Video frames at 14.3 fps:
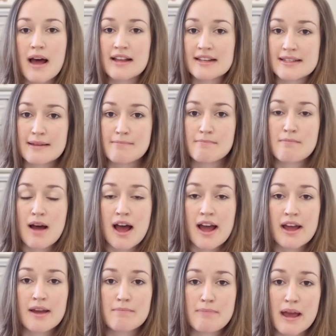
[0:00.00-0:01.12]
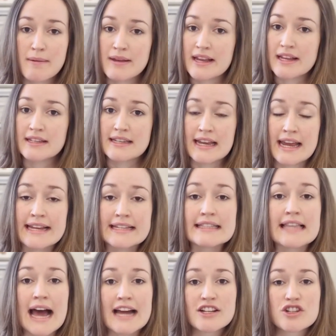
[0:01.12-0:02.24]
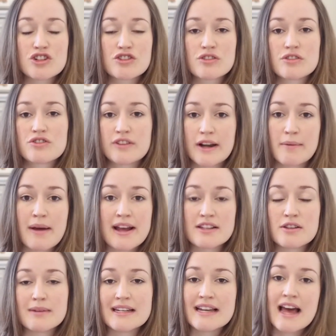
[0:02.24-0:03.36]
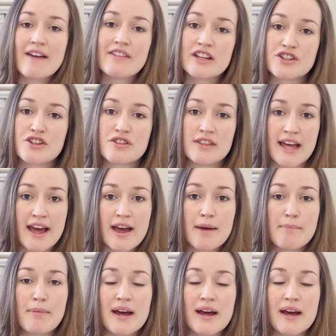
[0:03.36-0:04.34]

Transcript: As I said, my baby, he did latch straight away, so we didn't have an issue there,